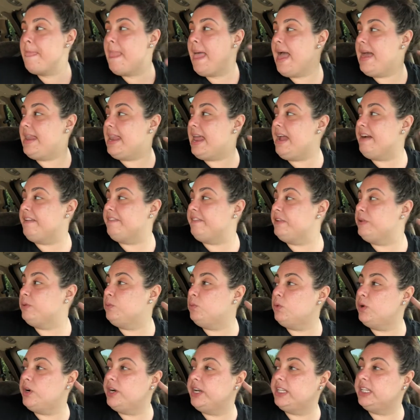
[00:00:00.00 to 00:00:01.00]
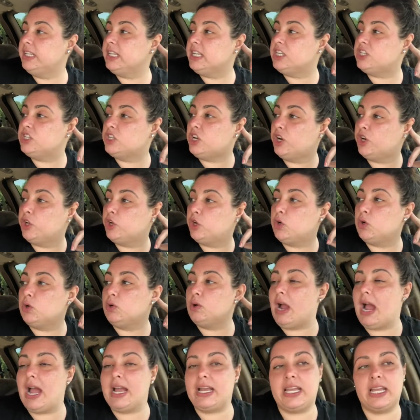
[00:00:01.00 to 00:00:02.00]
And everyone started
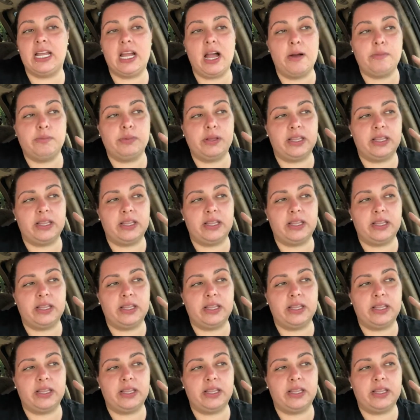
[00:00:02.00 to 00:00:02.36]
cracking up.